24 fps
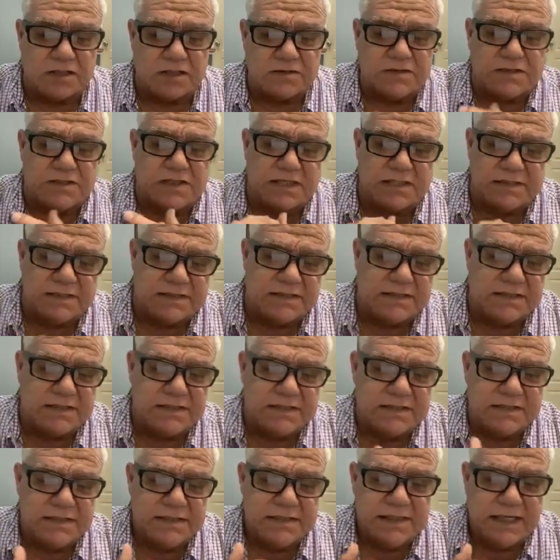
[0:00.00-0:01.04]

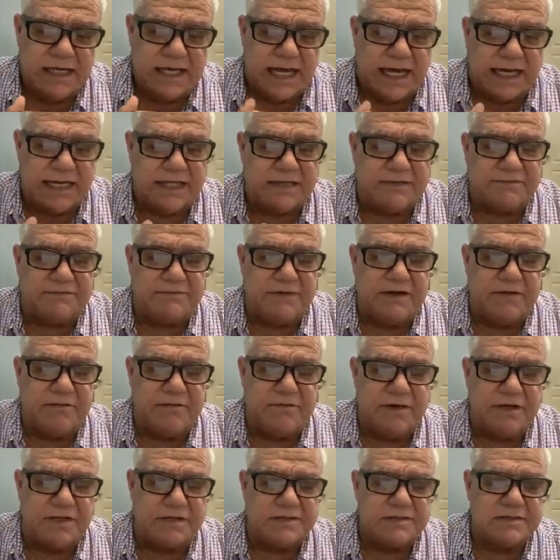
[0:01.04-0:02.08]
justice and its
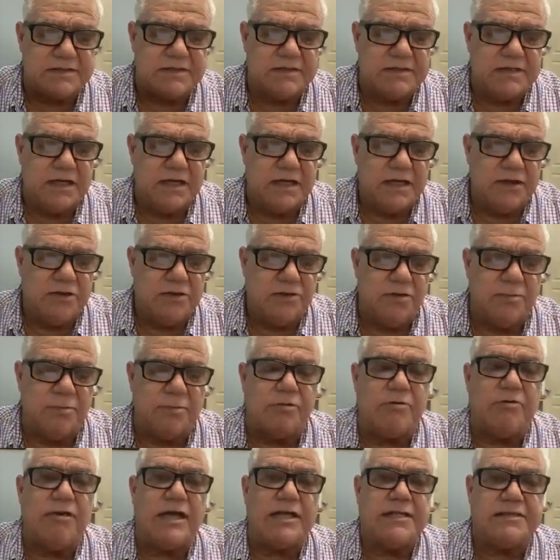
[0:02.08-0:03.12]
various
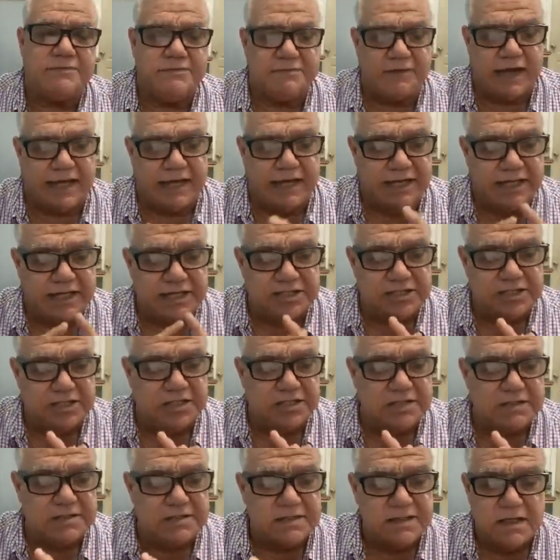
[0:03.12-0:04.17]
human rights
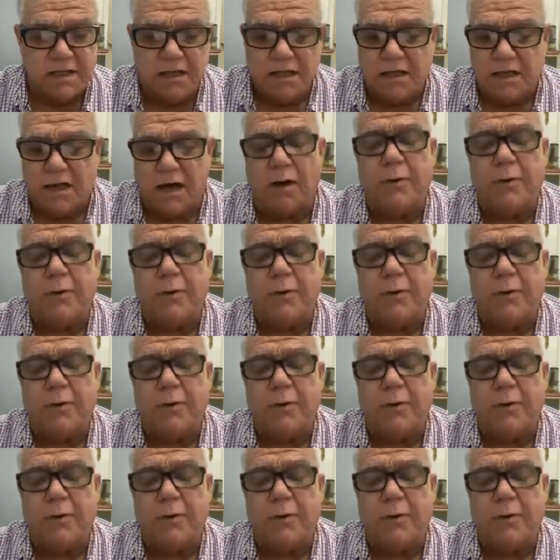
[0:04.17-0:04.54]
violations,